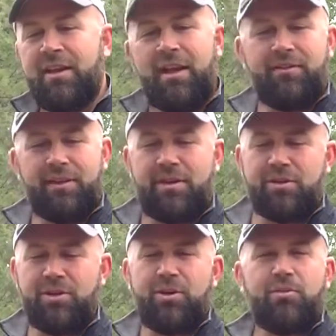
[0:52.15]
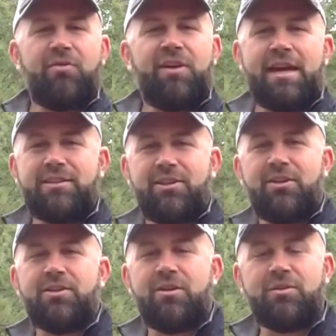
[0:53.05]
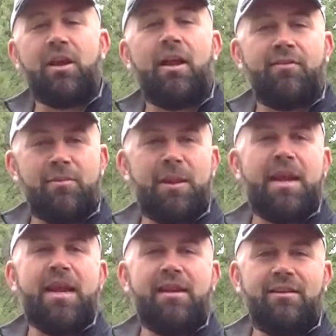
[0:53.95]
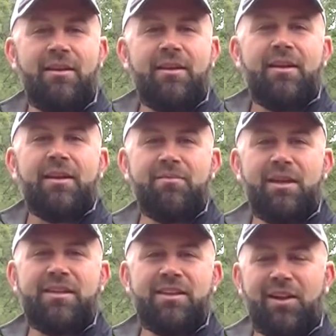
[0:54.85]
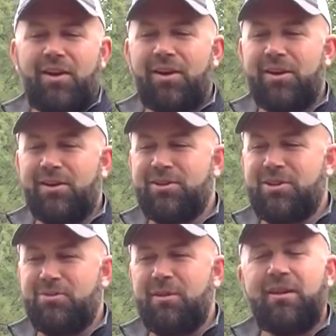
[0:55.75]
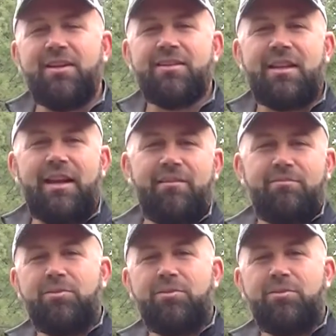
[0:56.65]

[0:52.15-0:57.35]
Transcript: Everything was hooked with fasteners, and it was kind of a pain in many scenarios just because of that,